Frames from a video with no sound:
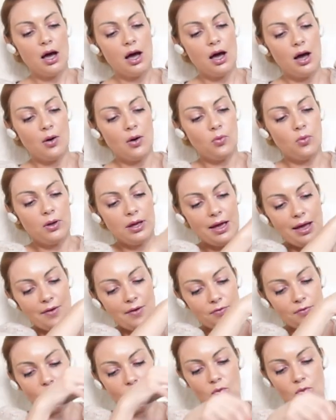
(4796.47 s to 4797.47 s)
Uh, we
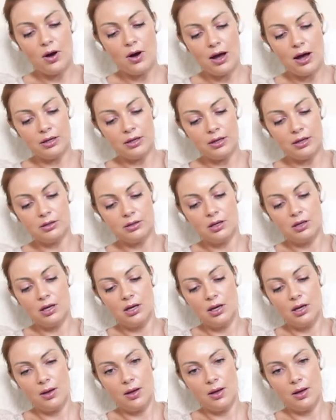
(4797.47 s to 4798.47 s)
have one
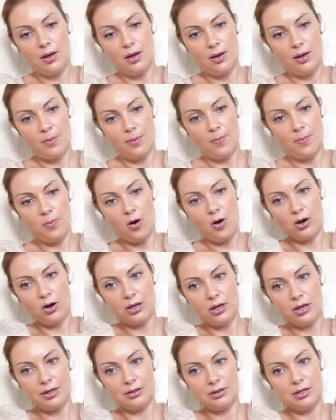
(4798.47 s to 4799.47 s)

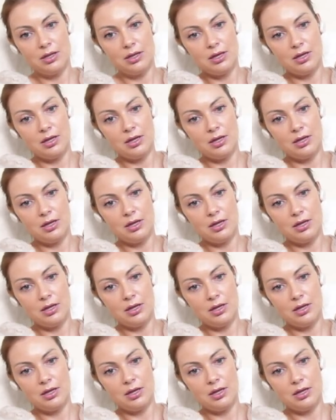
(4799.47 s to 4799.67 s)
pocket